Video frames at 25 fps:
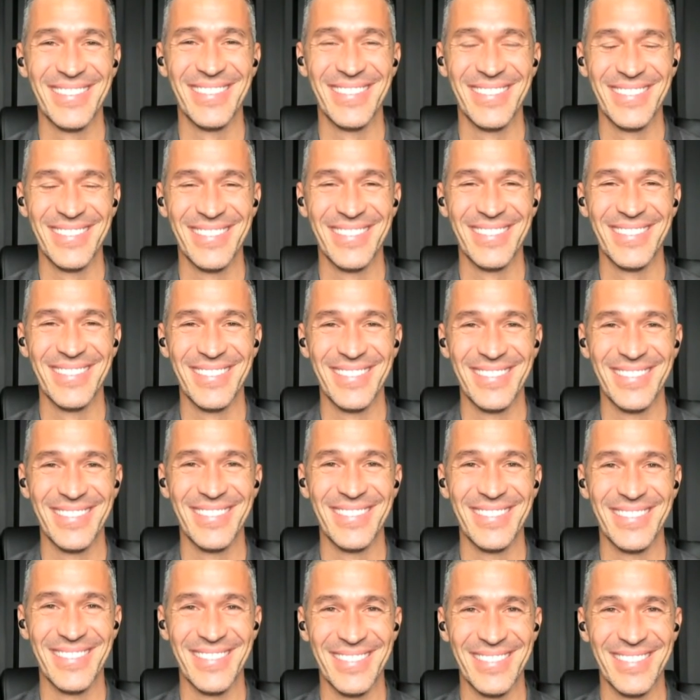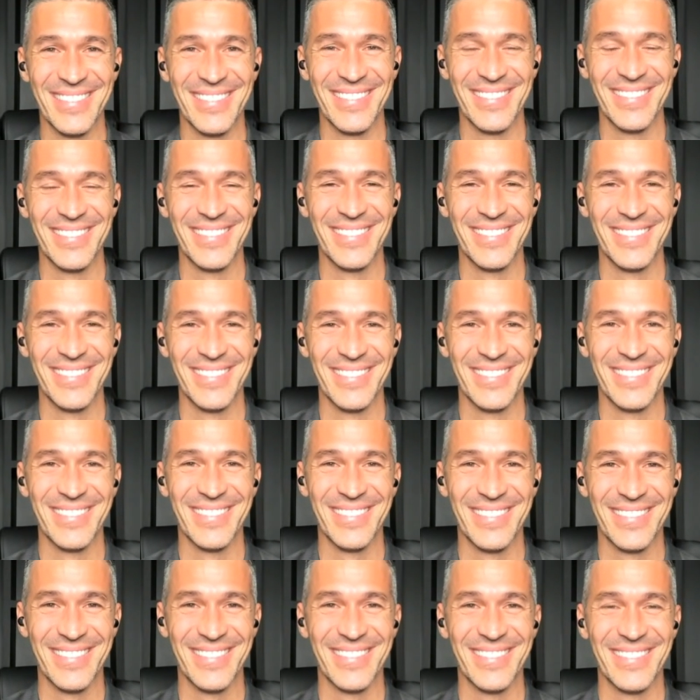We've got something special, actually, to show
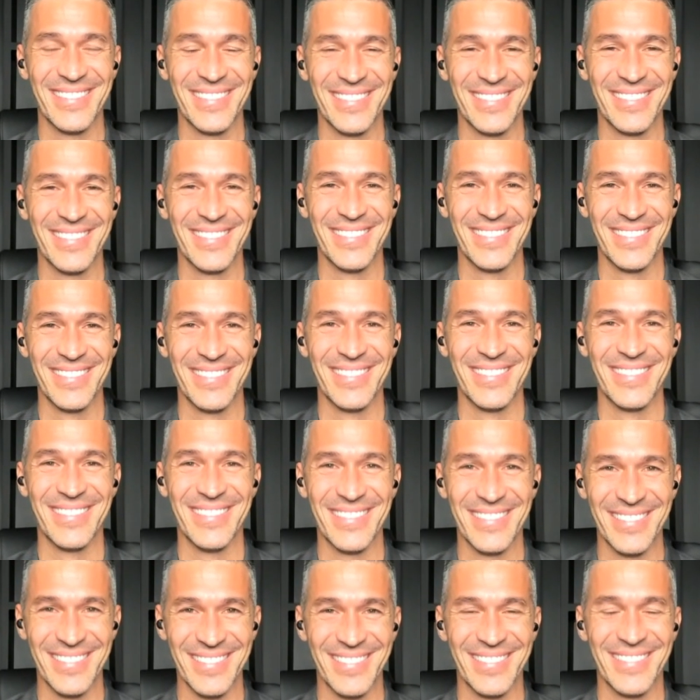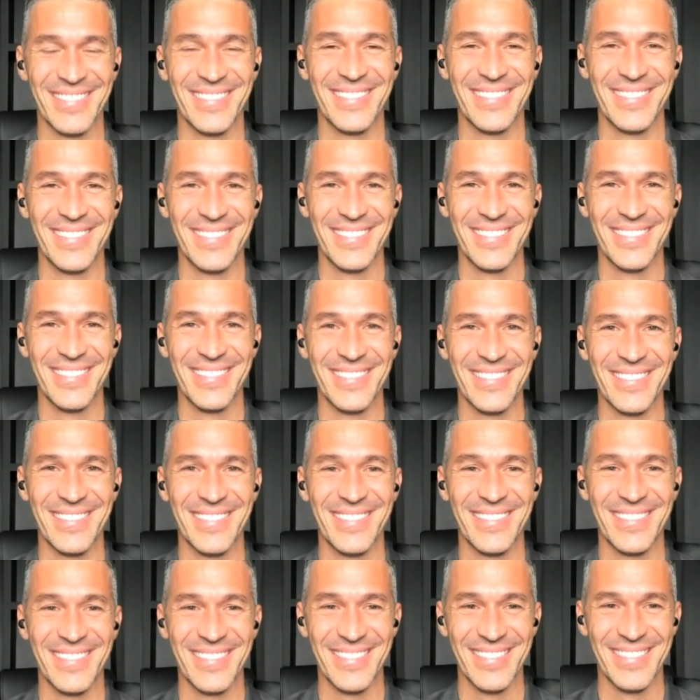Luis Garcia while he is
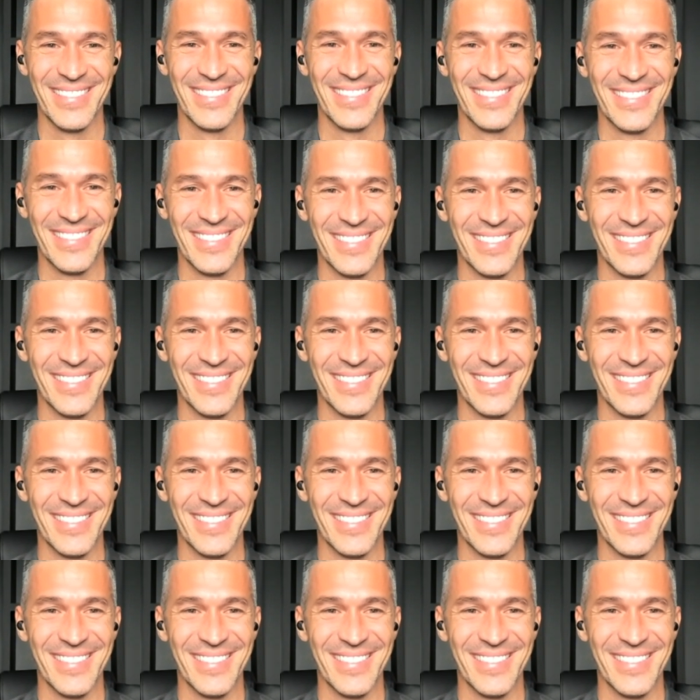here. Uh-huh.